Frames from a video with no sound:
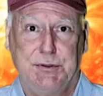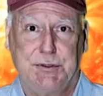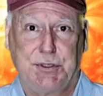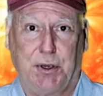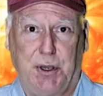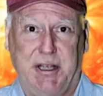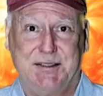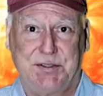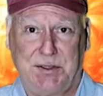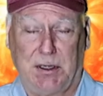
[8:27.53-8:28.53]
So
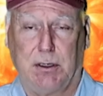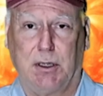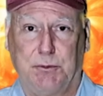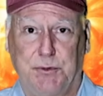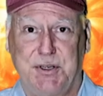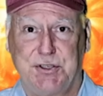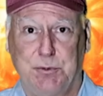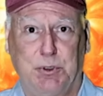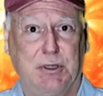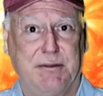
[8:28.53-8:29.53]
it's still a
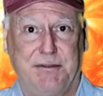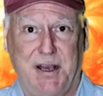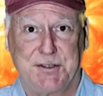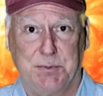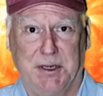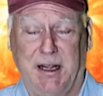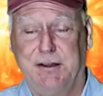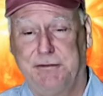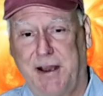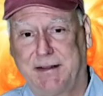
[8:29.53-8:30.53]
reasonable investment. And
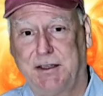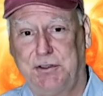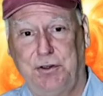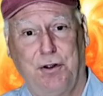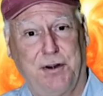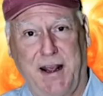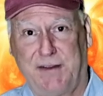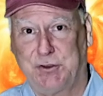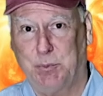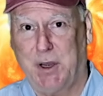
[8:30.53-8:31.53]
the fact that you don't
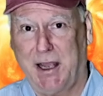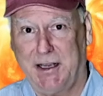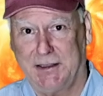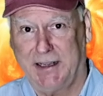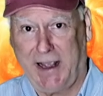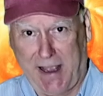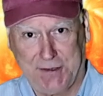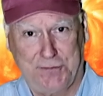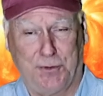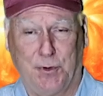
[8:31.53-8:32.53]
have to buy
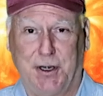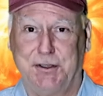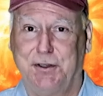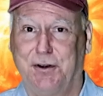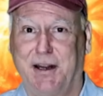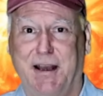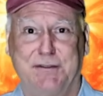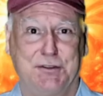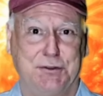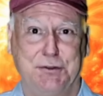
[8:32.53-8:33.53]
gas for it, you don't
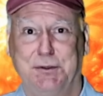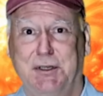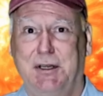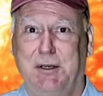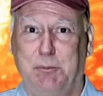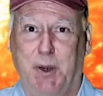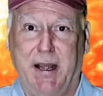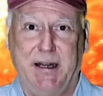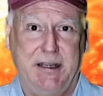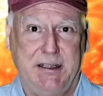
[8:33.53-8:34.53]
have to
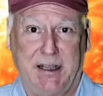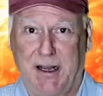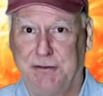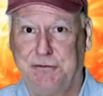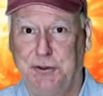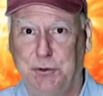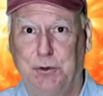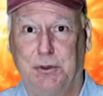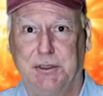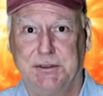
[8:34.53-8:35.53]
buy any kind of
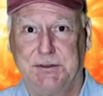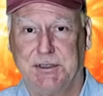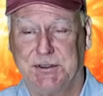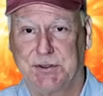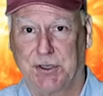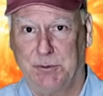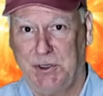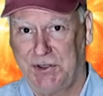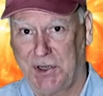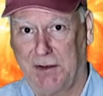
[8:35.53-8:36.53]
fuel, it's going to
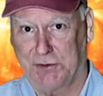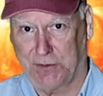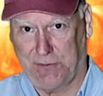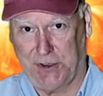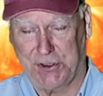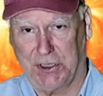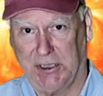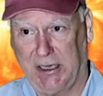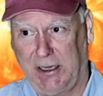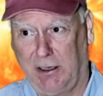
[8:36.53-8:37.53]
be
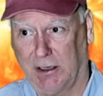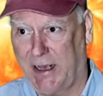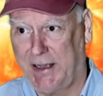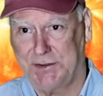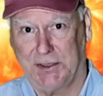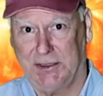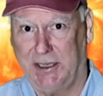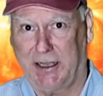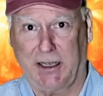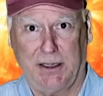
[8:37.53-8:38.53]
self-sufficient, and it'll last you a
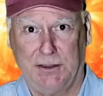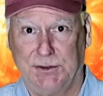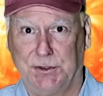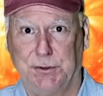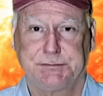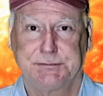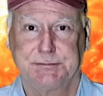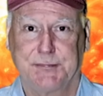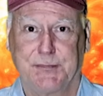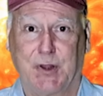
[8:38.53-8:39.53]
decade or two.
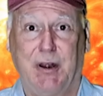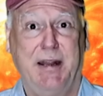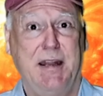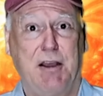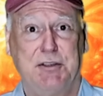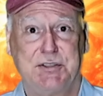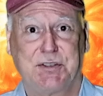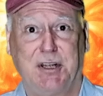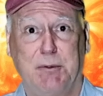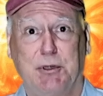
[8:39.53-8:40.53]
All right, now
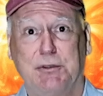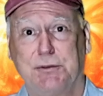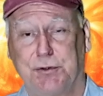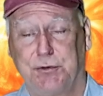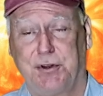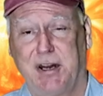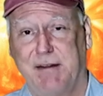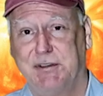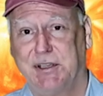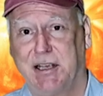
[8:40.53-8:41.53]
disclaimer, truth in
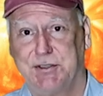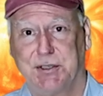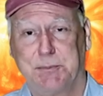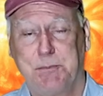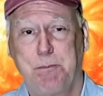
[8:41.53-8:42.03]
advertising.